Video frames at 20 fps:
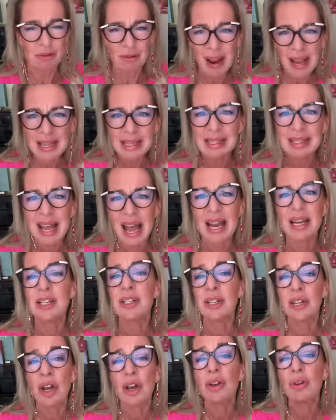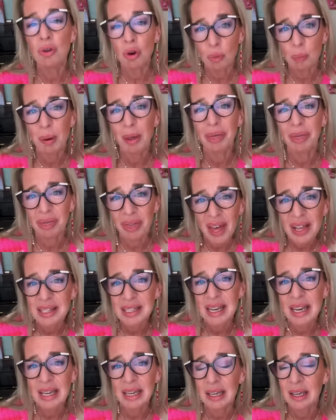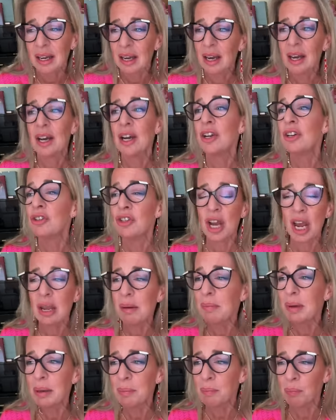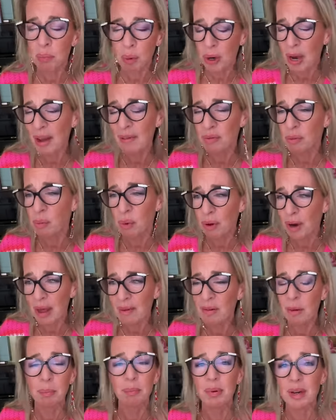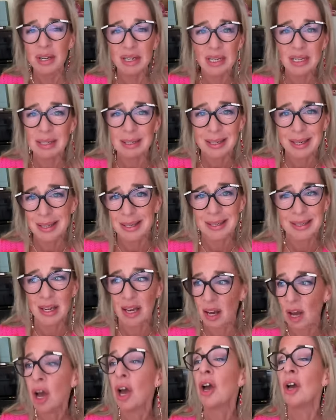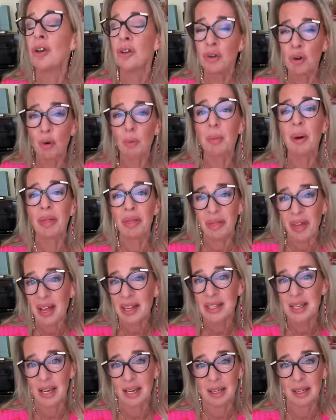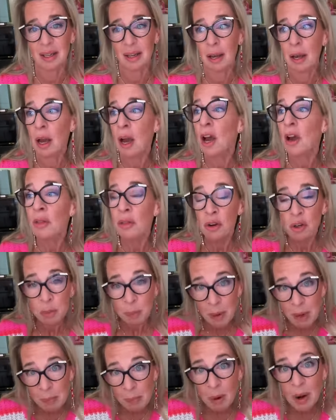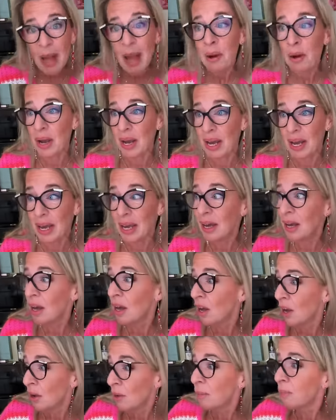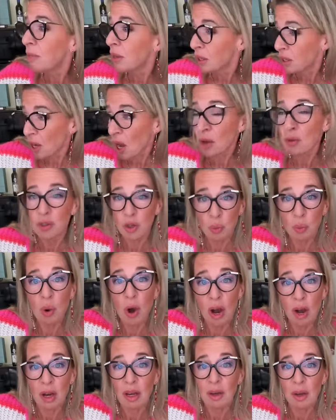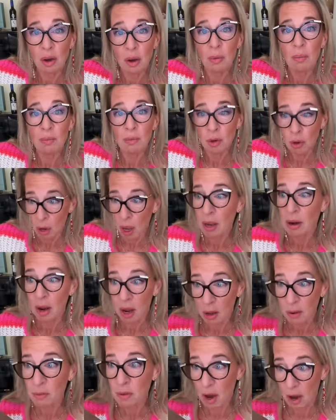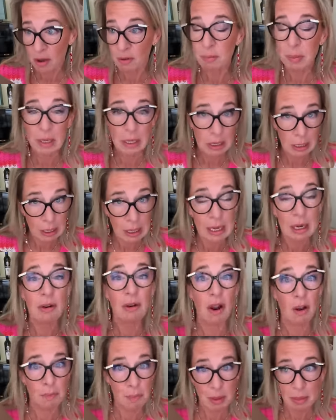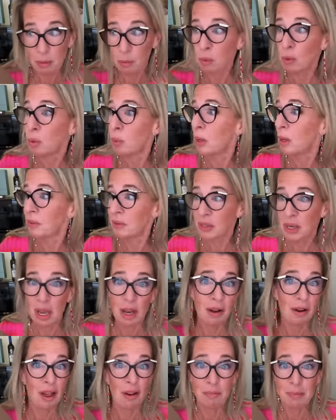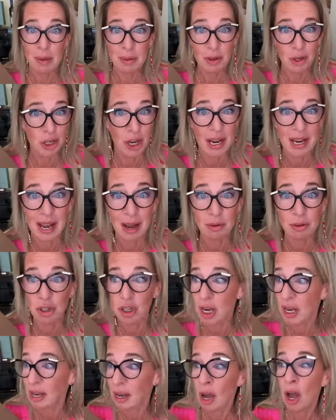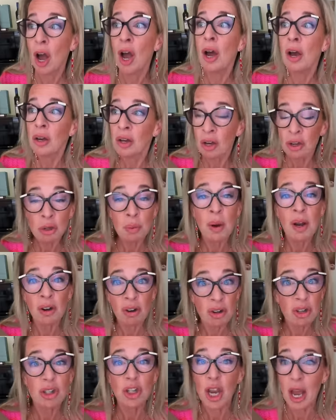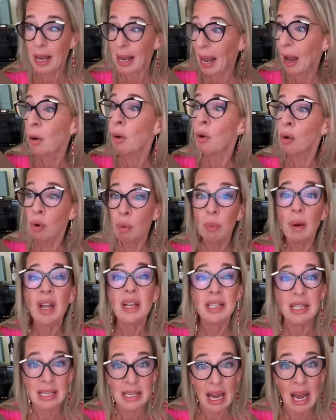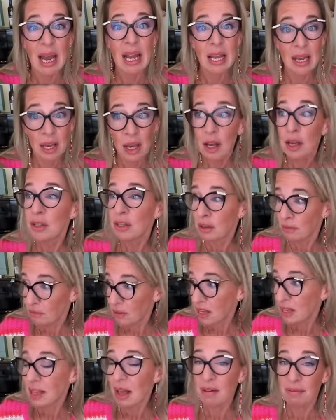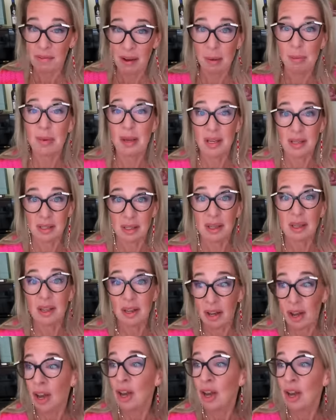Grace Dent, you're pathetic. Jamie, whatever, Britney's sister, you're pathetic. There's people out here that go to work, and I've been a cleaner, I've been the Woolworths girl, I've been the checkout chick, go to work on a checkout all bloody day to feed their families.